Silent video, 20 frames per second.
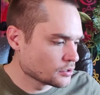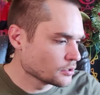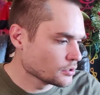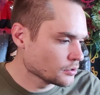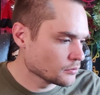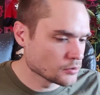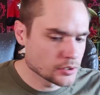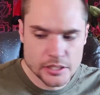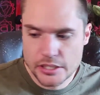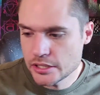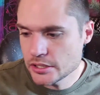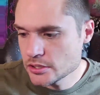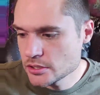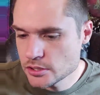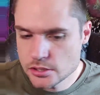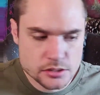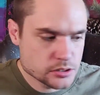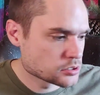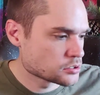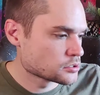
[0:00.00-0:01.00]
Alright,
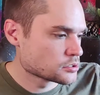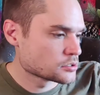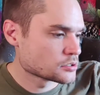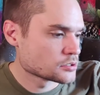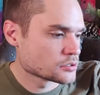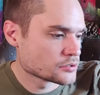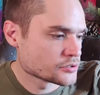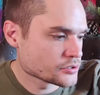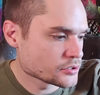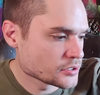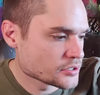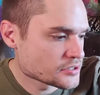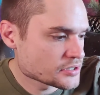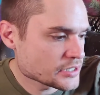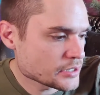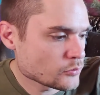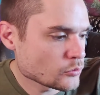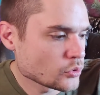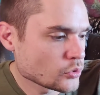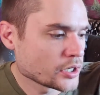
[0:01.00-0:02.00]
so let's
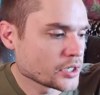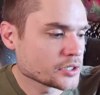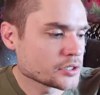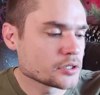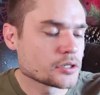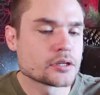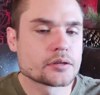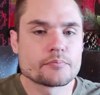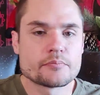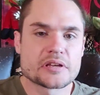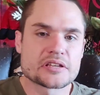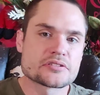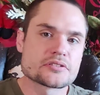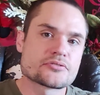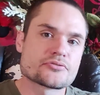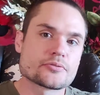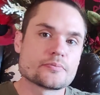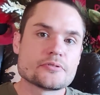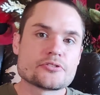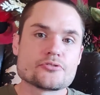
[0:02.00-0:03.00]
get one
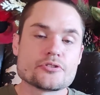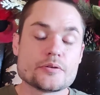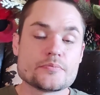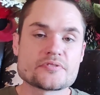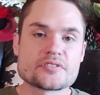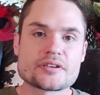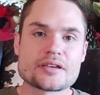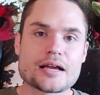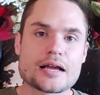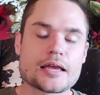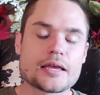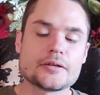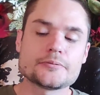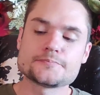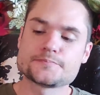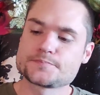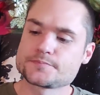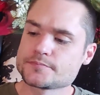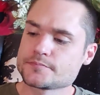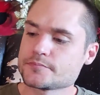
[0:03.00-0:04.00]
message from the dreams of Gaia
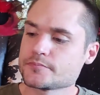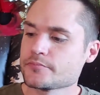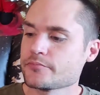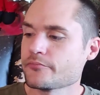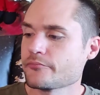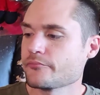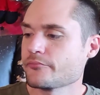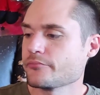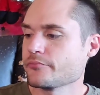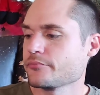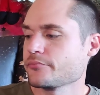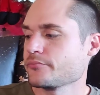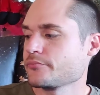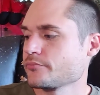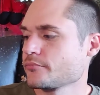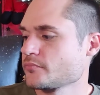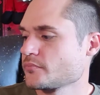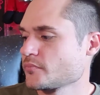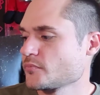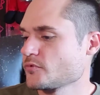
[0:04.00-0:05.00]

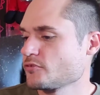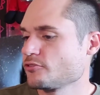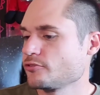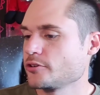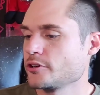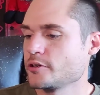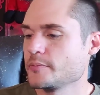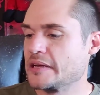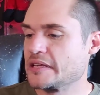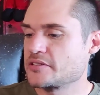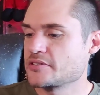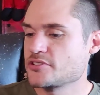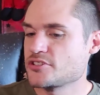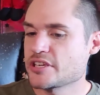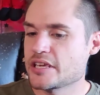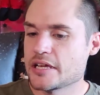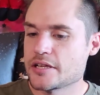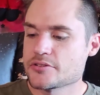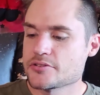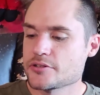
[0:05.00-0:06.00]
for your message,
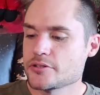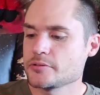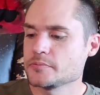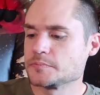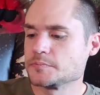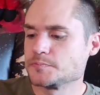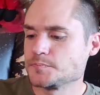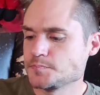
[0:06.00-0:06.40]
Cancer.